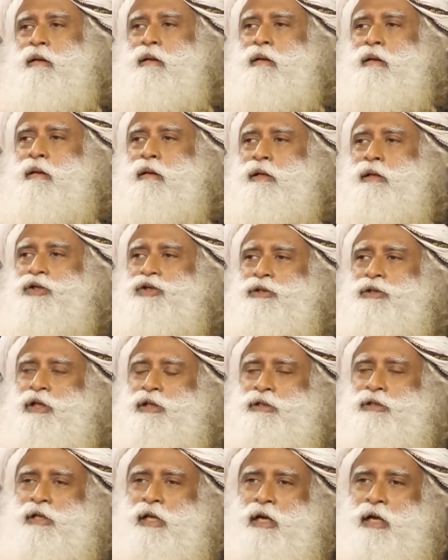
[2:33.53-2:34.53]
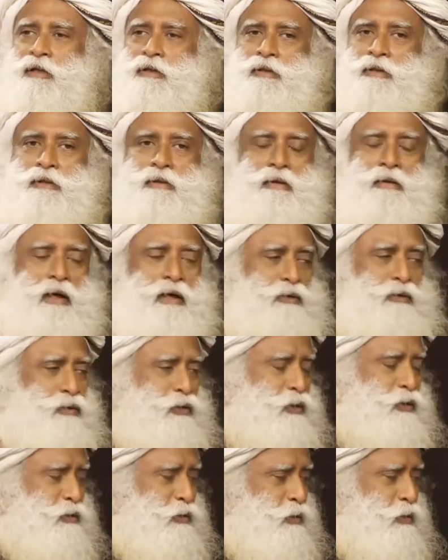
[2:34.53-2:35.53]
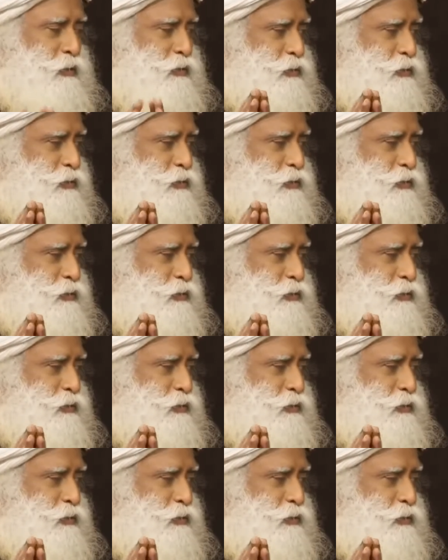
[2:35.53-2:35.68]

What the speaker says: It's just that I do not know who